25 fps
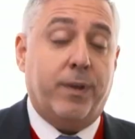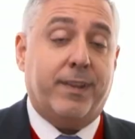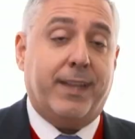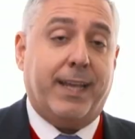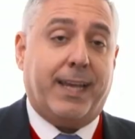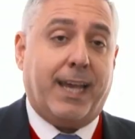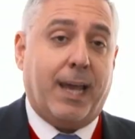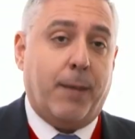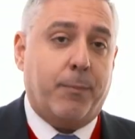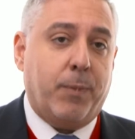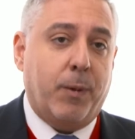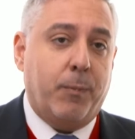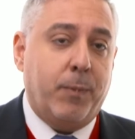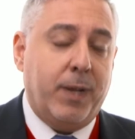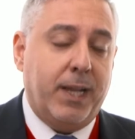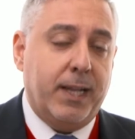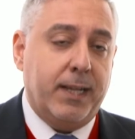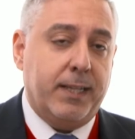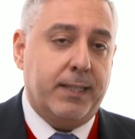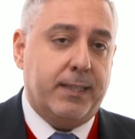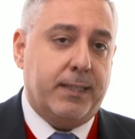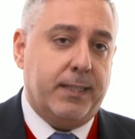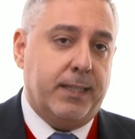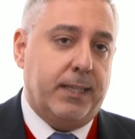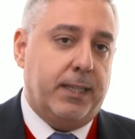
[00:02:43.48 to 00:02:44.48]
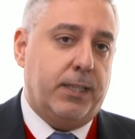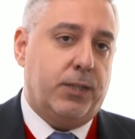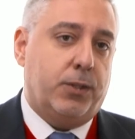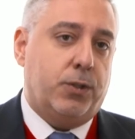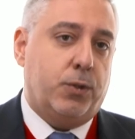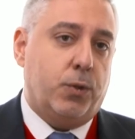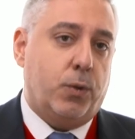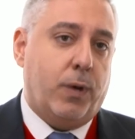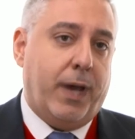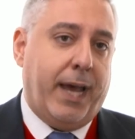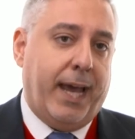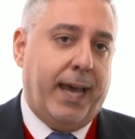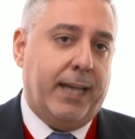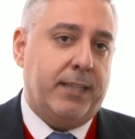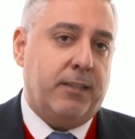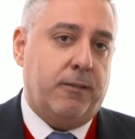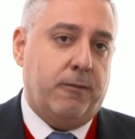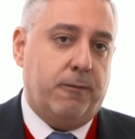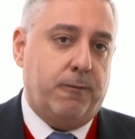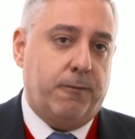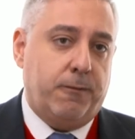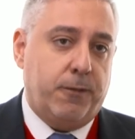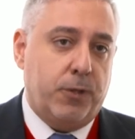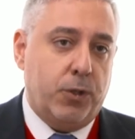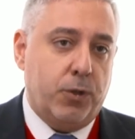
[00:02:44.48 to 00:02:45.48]
the capability to add in
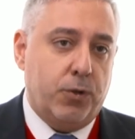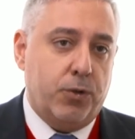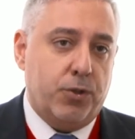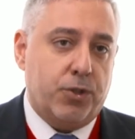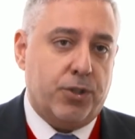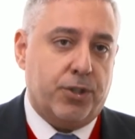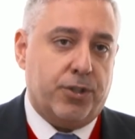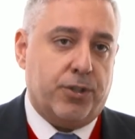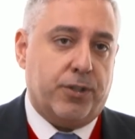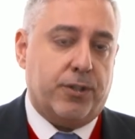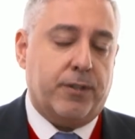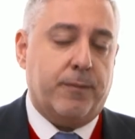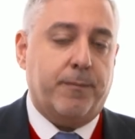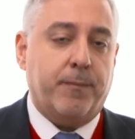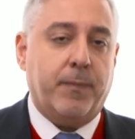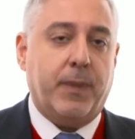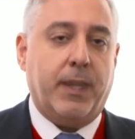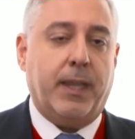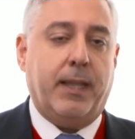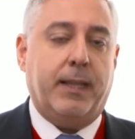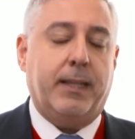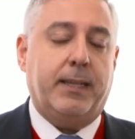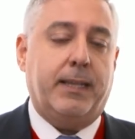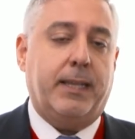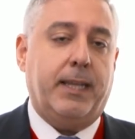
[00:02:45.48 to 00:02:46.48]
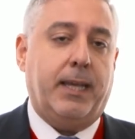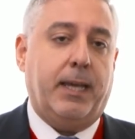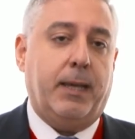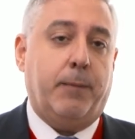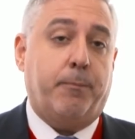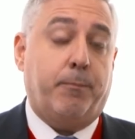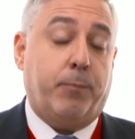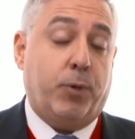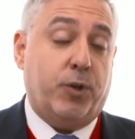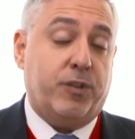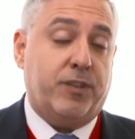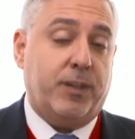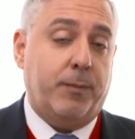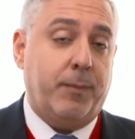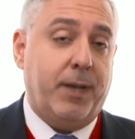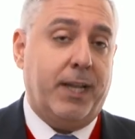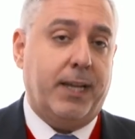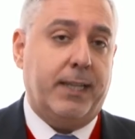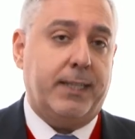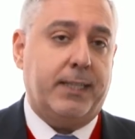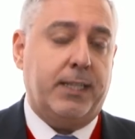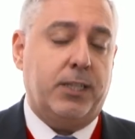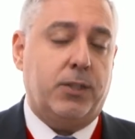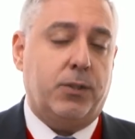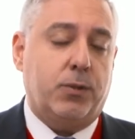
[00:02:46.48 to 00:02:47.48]
future the
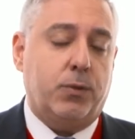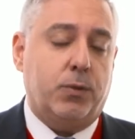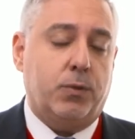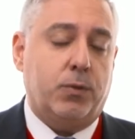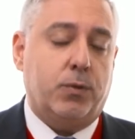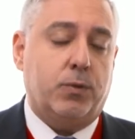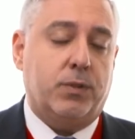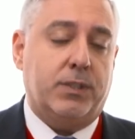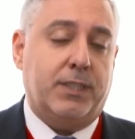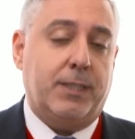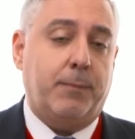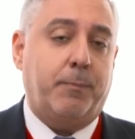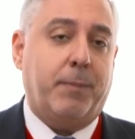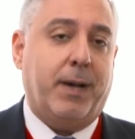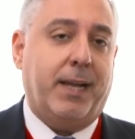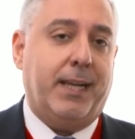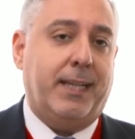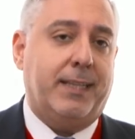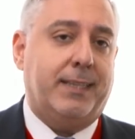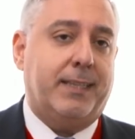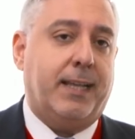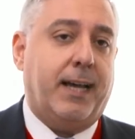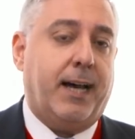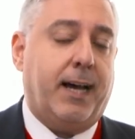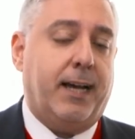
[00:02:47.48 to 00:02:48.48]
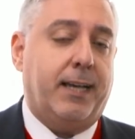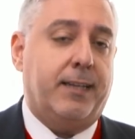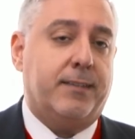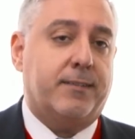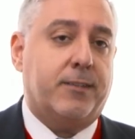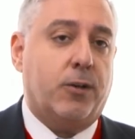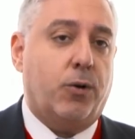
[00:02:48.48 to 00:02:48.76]
possibility to depalletize